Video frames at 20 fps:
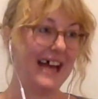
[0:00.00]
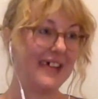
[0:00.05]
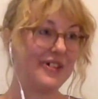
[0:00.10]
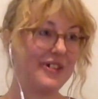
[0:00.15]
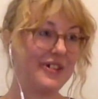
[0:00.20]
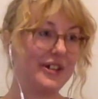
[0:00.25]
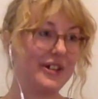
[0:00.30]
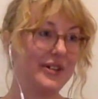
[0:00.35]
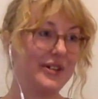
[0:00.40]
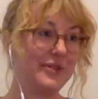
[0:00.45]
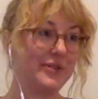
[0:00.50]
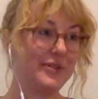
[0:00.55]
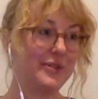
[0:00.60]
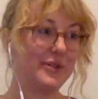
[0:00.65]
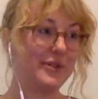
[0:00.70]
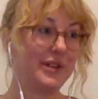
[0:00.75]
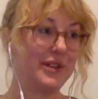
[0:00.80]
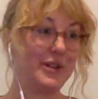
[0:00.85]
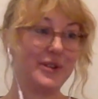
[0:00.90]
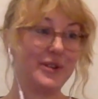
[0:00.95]

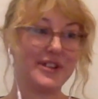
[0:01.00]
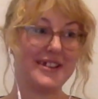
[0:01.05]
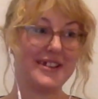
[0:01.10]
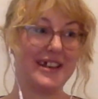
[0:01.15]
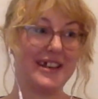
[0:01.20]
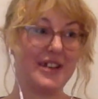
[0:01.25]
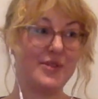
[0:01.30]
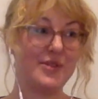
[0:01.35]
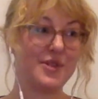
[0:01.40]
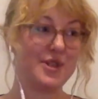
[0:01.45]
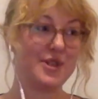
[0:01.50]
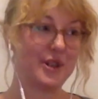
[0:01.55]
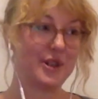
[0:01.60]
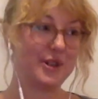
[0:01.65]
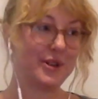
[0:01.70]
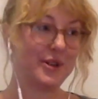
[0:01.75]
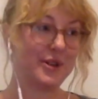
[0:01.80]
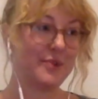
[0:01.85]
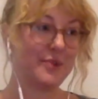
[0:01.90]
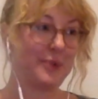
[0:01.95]
you could say you
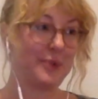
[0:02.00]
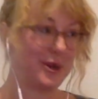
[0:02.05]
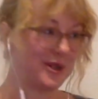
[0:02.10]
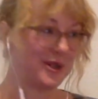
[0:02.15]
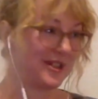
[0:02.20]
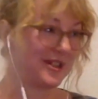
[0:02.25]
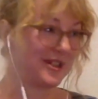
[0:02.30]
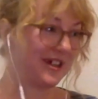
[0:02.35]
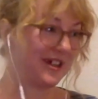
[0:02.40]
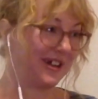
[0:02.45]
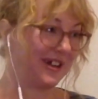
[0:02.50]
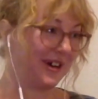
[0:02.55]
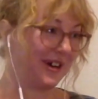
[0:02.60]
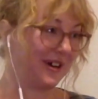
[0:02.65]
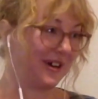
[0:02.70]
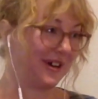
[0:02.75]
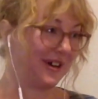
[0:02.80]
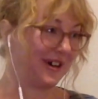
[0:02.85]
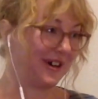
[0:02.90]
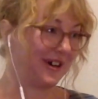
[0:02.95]
circle a person,
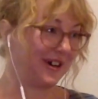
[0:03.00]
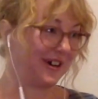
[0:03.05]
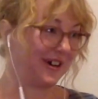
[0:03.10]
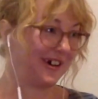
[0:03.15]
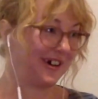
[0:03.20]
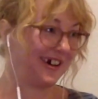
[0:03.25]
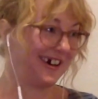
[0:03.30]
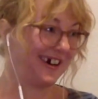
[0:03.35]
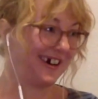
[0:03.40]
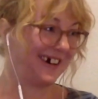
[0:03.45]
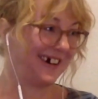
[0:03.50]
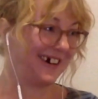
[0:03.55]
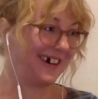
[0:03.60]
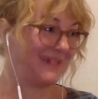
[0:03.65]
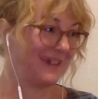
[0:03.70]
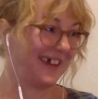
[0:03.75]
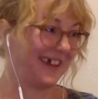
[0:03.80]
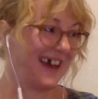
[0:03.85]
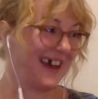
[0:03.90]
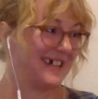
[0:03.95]
or
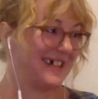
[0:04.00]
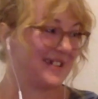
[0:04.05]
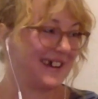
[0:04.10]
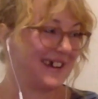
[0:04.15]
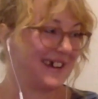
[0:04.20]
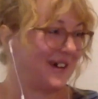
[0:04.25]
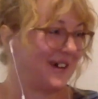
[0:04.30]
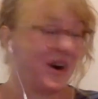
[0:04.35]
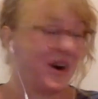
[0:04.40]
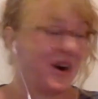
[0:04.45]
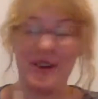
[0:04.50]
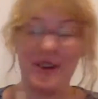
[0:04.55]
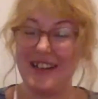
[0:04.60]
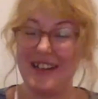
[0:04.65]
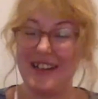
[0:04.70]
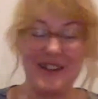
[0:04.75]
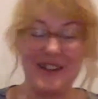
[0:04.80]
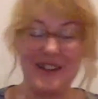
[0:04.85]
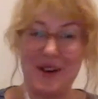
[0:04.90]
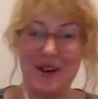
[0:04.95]
but it has
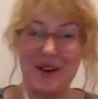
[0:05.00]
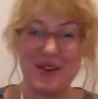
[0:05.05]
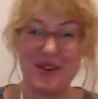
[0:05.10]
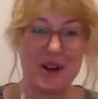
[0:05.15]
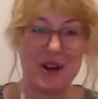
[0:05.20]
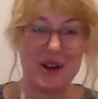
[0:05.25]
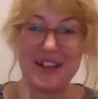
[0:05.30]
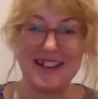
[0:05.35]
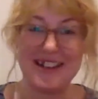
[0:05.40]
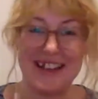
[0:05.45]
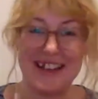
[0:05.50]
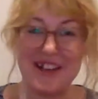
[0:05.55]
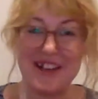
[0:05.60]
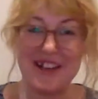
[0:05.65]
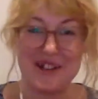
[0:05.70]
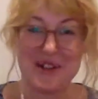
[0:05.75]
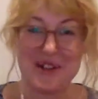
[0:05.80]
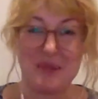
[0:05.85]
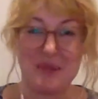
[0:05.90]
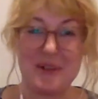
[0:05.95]
odd
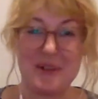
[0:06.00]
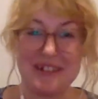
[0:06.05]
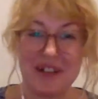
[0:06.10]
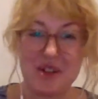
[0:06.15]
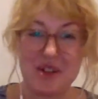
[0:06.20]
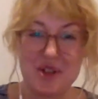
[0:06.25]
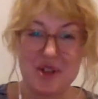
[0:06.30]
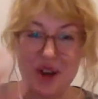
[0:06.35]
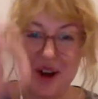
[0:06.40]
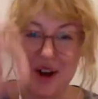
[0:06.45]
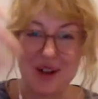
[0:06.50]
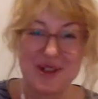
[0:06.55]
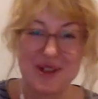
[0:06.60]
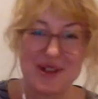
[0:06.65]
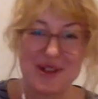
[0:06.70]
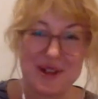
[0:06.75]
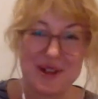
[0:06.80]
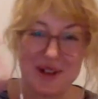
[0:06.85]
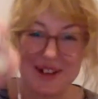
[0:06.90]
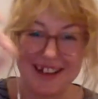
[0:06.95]
connotations, almost like sharks
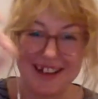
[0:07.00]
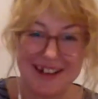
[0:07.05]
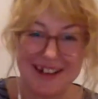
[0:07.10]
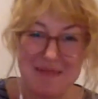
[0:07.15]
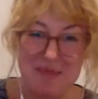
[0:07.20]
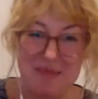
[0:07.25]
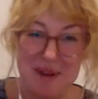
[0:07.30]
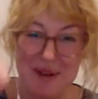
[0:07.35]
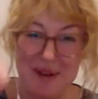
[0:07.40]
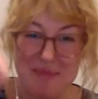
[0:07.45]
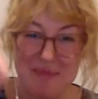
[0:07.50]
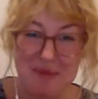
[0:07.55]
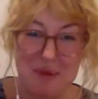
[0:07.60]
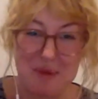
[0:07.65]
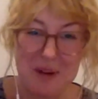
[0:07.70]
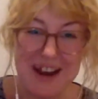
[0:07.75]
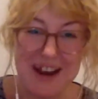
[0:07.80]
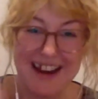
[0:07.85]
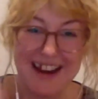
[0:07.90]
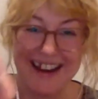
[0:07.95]
circling a
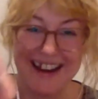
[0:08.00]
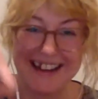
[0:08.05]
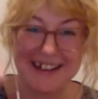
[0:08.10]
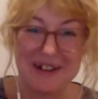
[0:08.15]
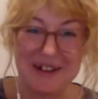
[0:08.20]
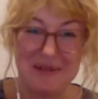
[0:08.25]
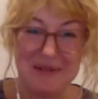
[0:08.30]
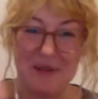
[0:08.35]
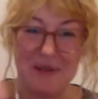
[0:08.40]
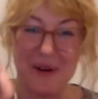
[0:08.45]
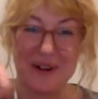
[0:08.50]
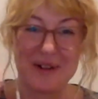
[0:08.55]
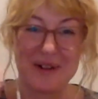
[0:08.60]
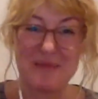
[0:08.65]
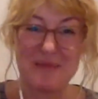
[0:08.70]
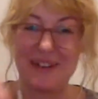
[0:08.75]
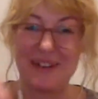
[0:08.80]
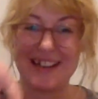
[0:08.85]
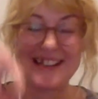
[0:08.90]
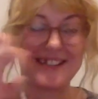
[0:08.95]
prey, like in the
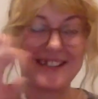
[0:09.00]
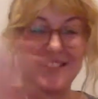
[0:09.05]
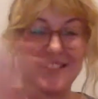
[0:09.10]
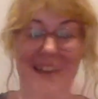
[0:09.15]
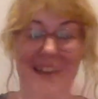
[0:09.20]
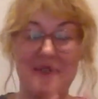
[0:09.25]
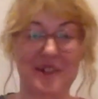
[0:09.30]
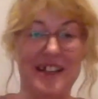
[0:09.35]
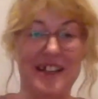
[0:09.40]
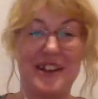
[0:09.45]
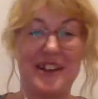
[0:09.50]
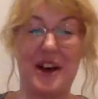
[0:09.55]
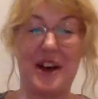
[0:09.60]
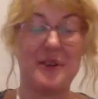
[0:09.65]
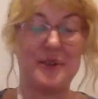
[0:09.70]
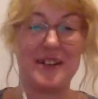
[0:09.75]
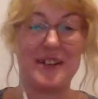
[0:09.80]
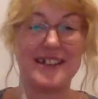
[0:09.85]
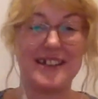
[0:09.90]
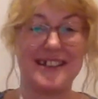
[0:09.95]
water. But it's definitely
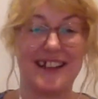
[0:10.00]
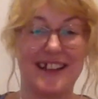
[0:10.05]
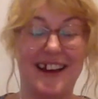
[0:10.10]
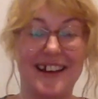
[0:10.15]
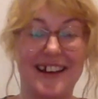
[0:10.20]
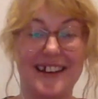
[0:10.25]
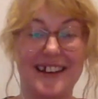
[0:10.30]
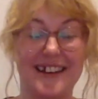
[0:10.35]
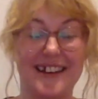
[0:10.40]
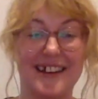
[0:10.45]
not what it's like.